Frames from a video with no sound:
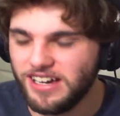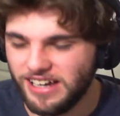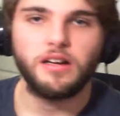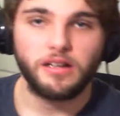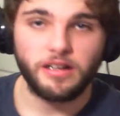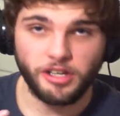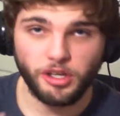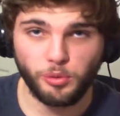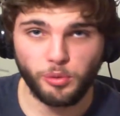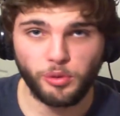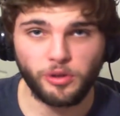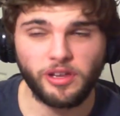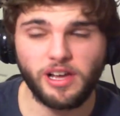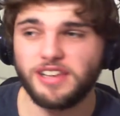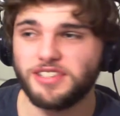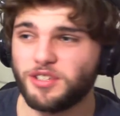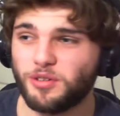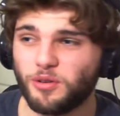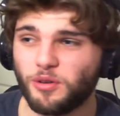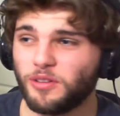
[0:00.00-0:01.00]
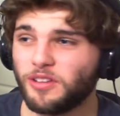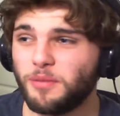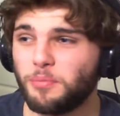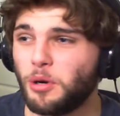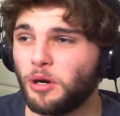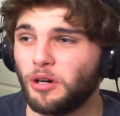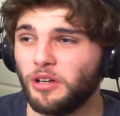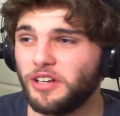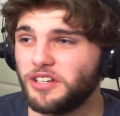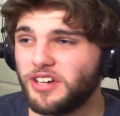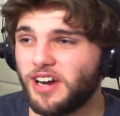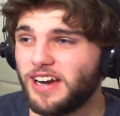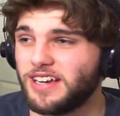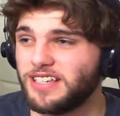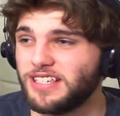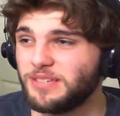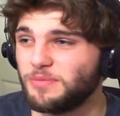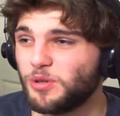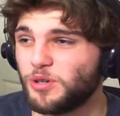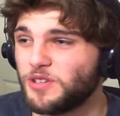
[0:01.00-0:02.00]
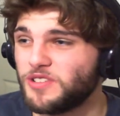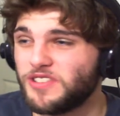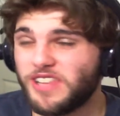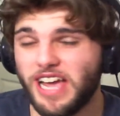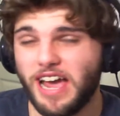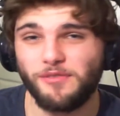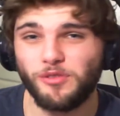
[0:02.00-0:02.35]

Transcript: You realize they're only apologizing because they have